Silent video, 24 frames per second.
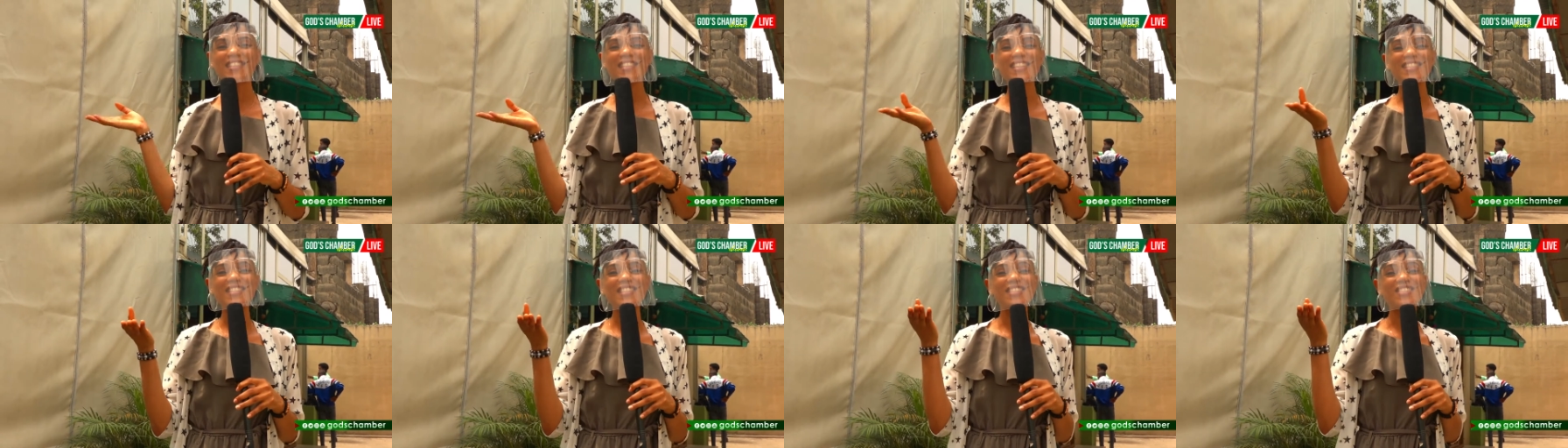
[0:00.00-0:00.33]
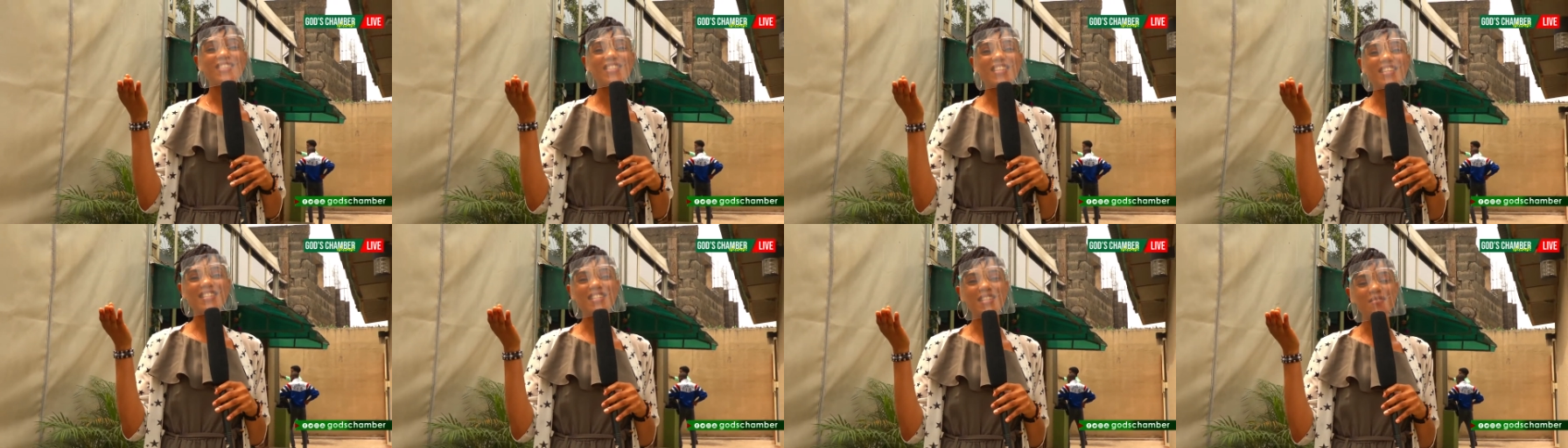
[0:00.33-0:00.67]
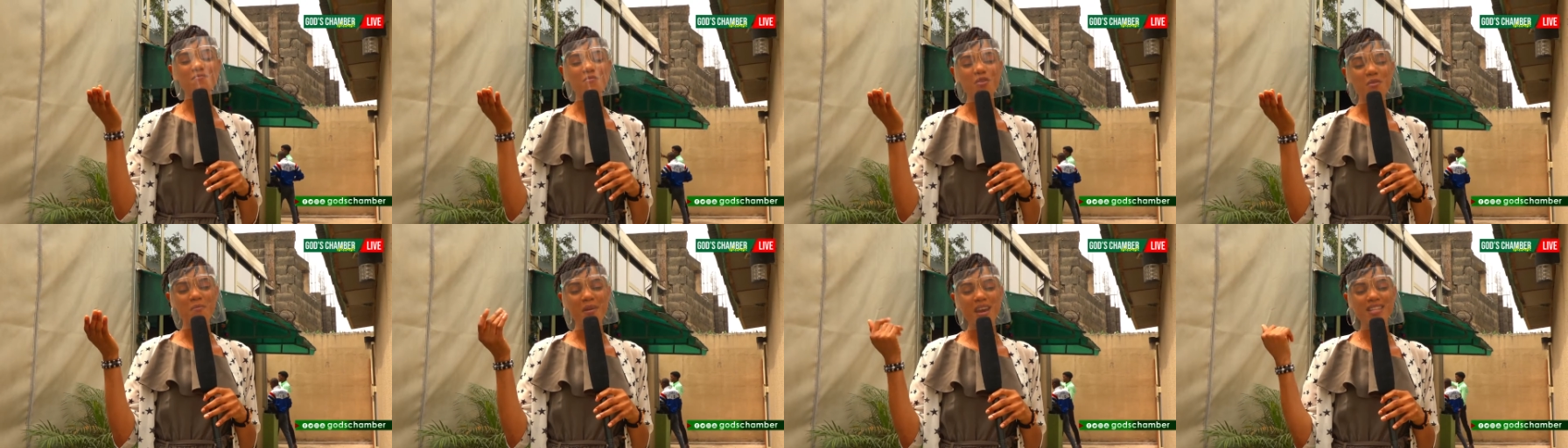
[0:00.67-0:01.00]
This is
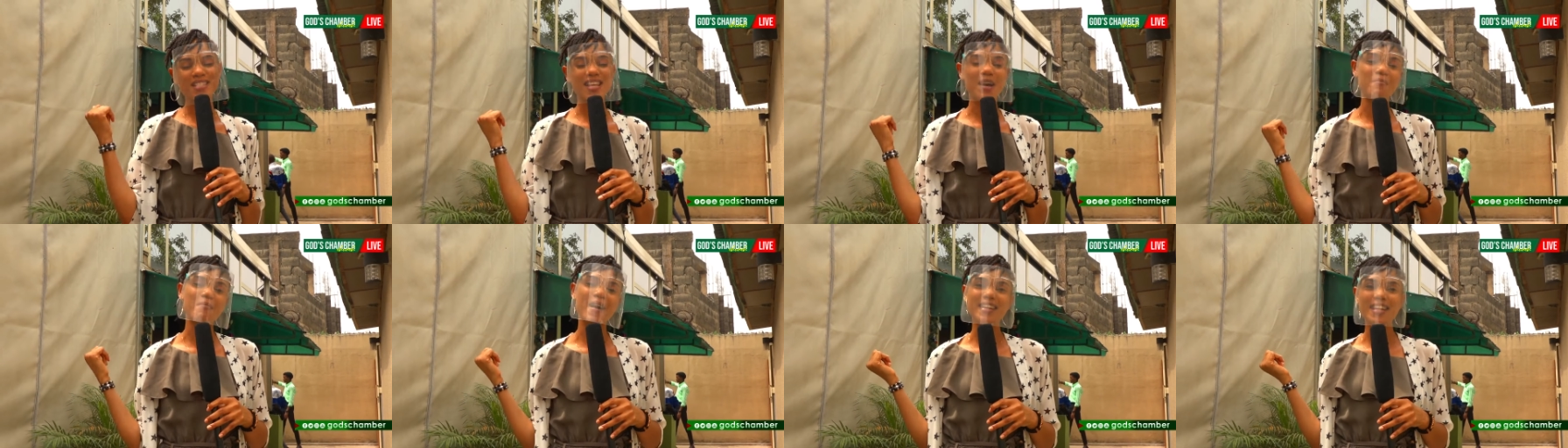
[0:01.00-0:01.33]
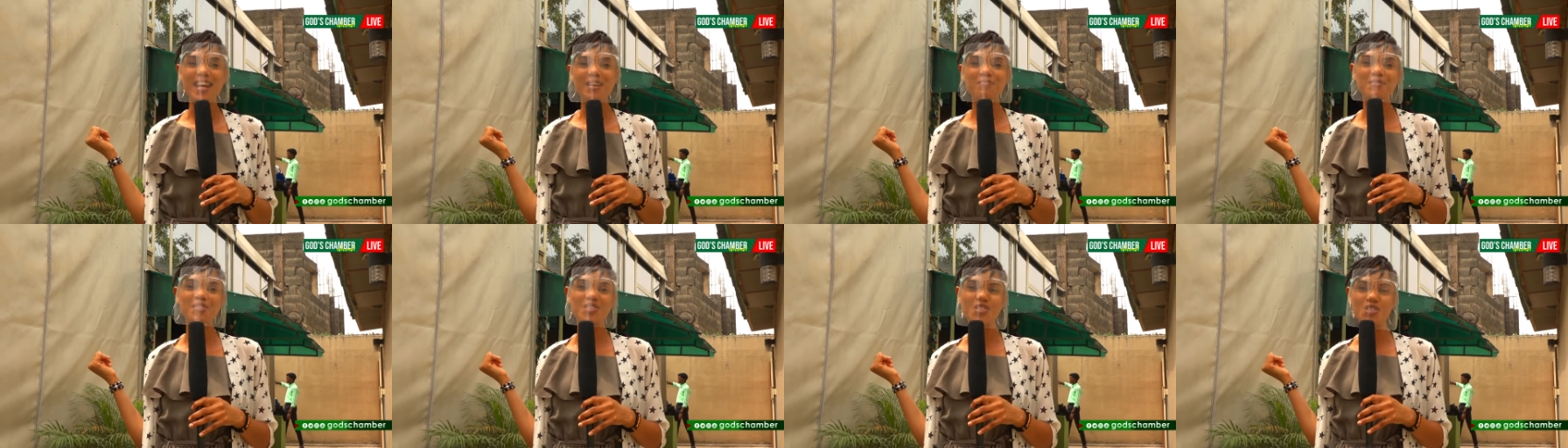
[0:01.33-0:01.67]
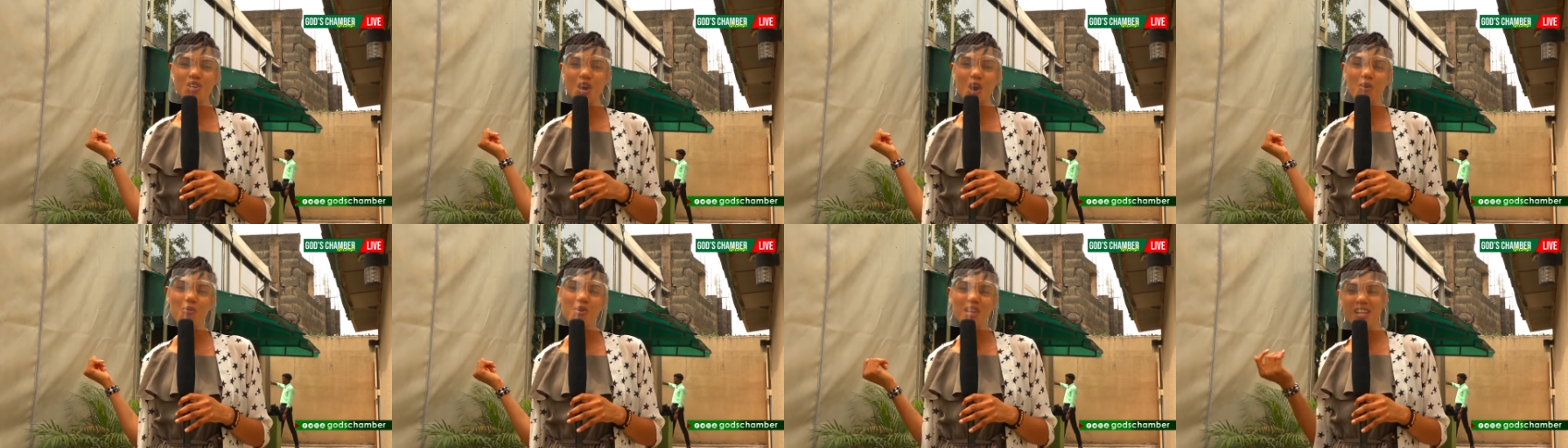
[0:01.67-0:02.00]
GC Moment, and my name is
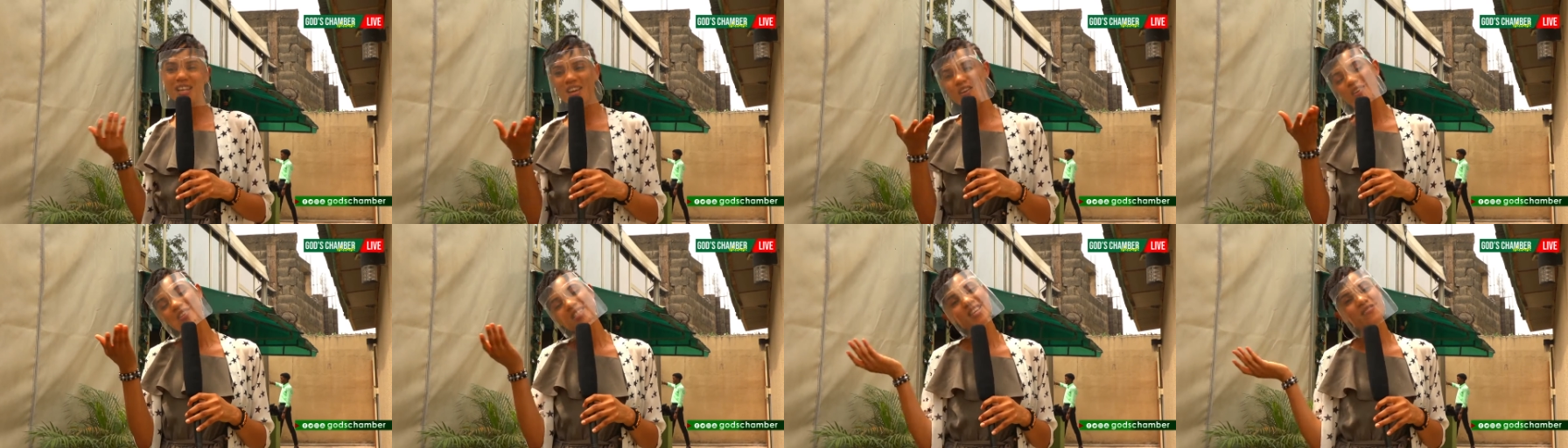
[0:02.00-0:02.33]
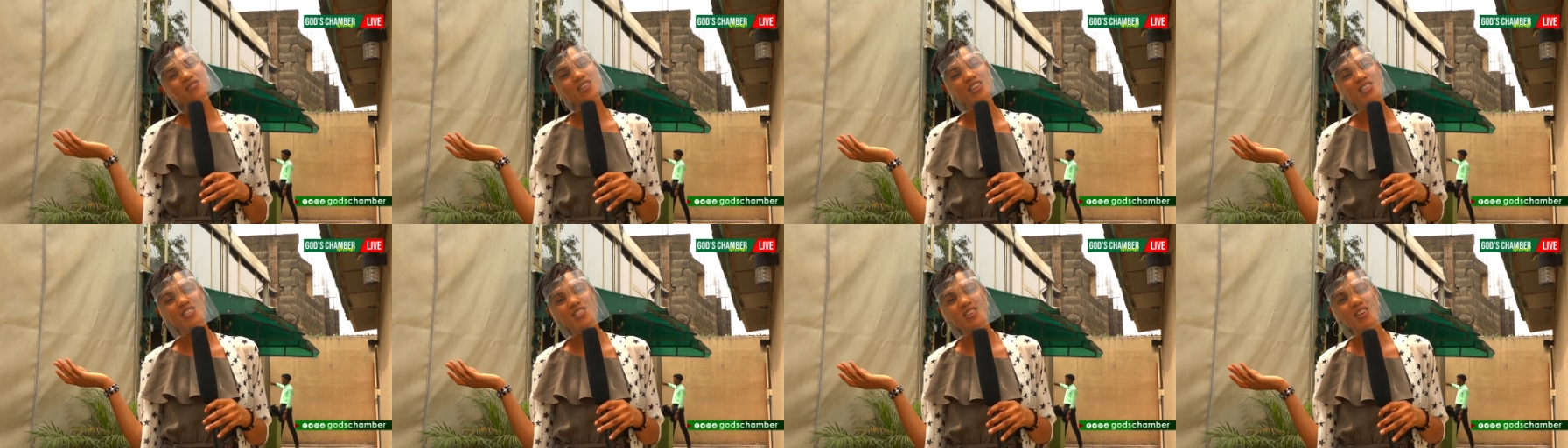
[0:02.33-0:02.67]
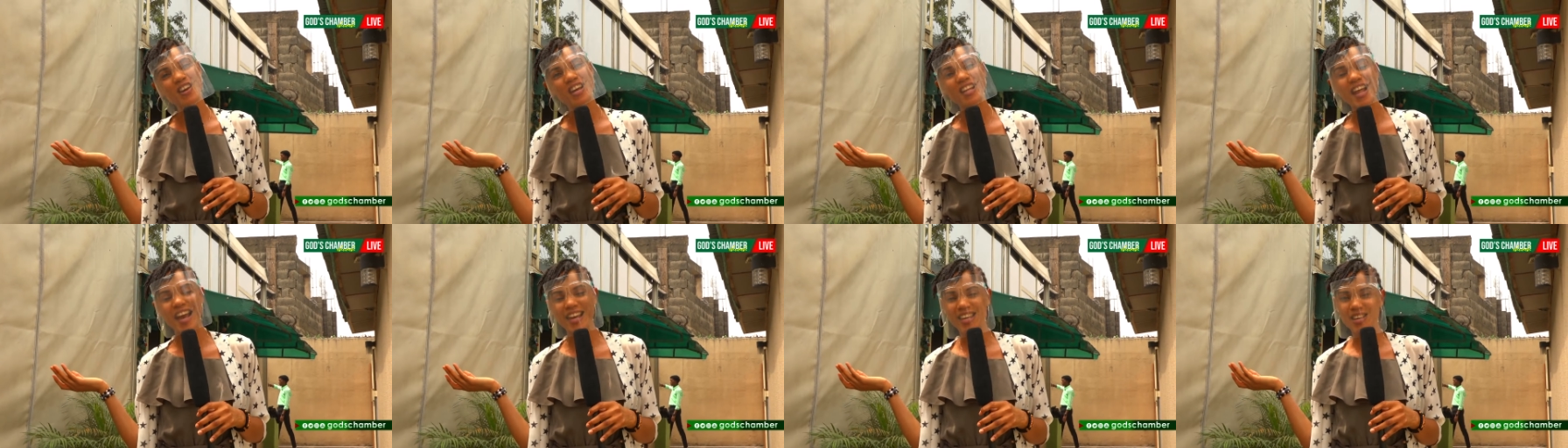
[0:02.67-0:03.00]
Joy Willie, or Diva
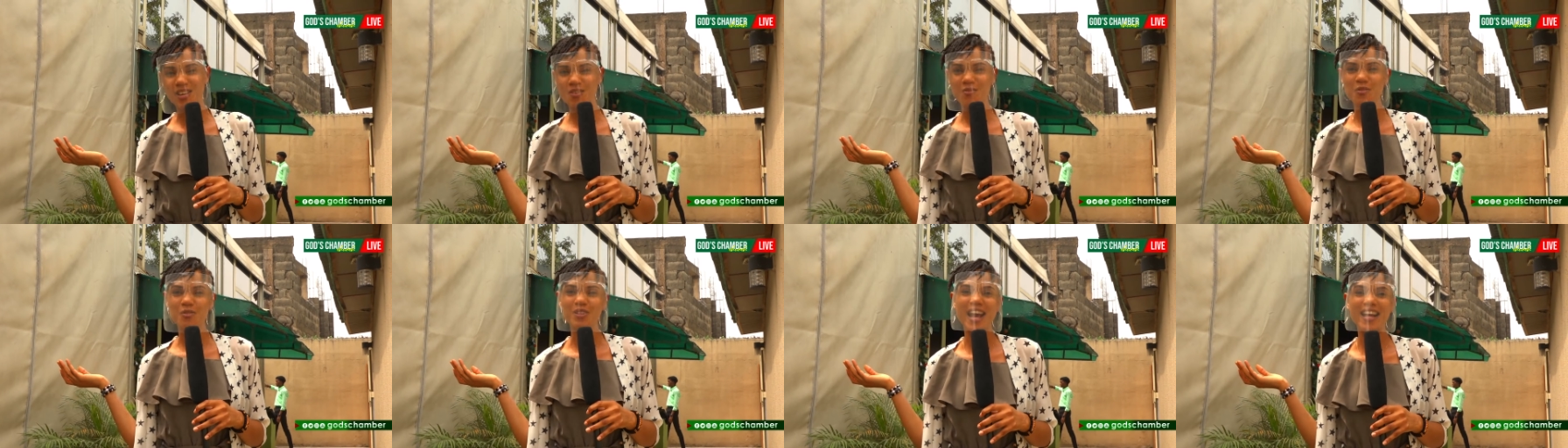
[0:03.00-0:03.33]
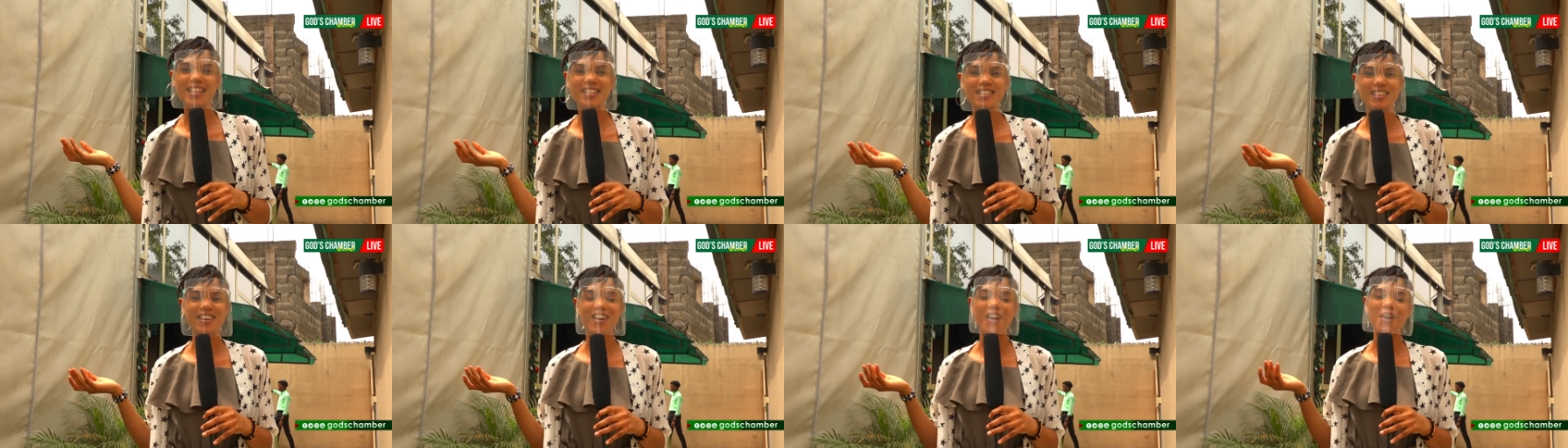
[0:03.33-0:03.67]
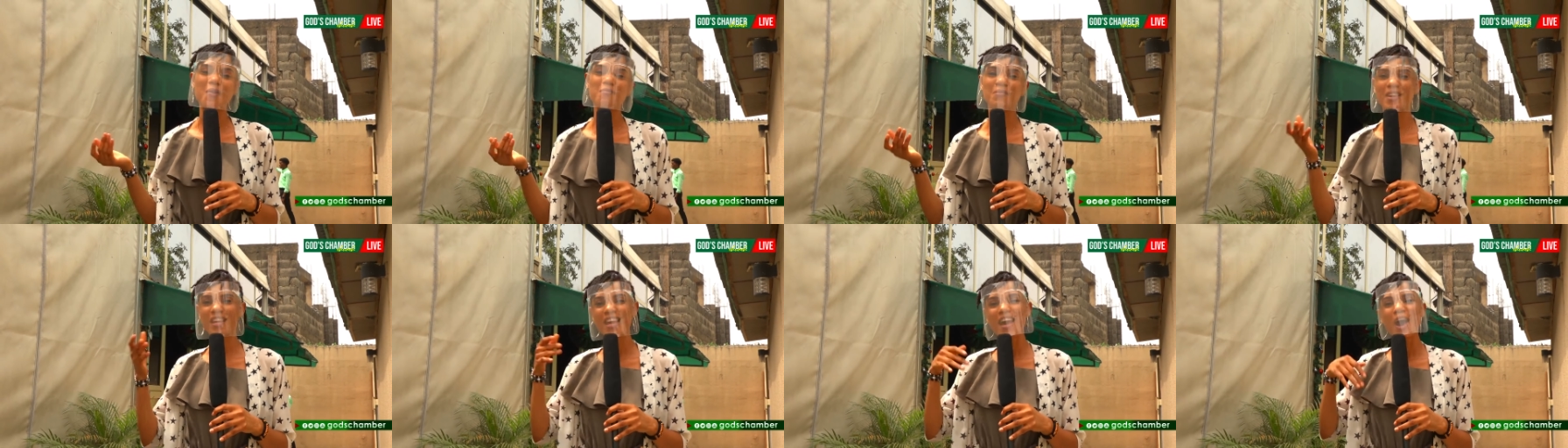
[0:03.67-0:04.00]
Joy, like you would like to
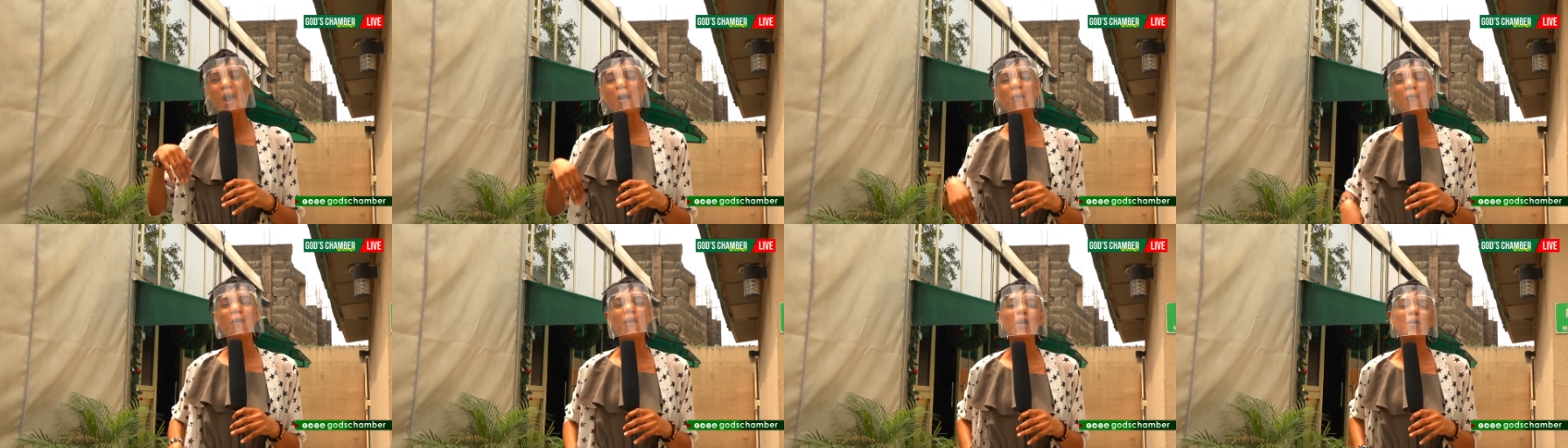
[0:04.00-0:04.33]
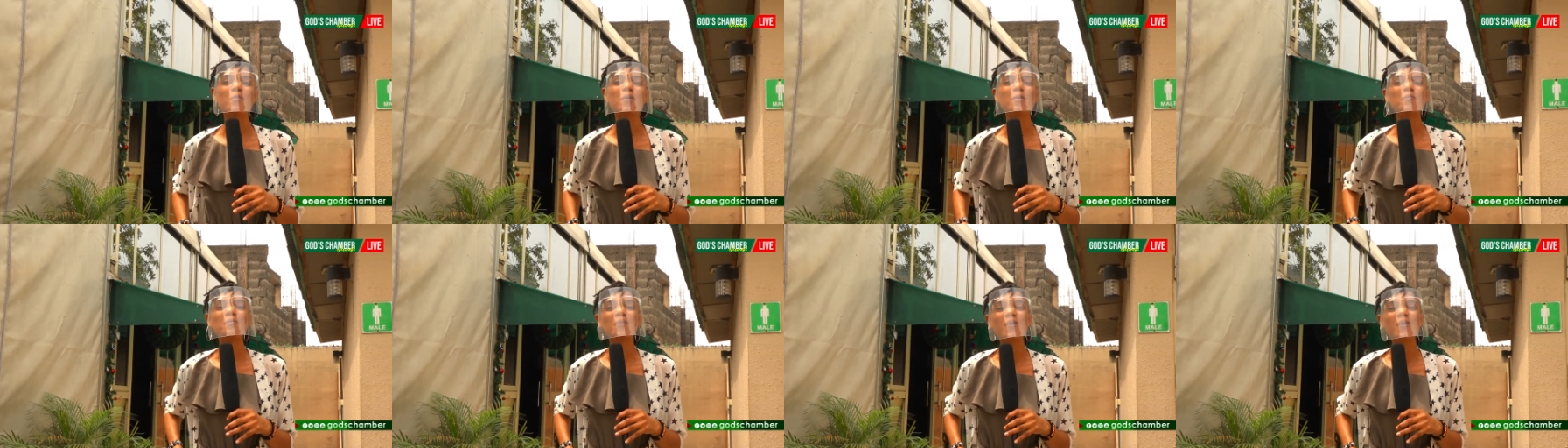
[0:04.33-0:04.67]
call me. Welcome on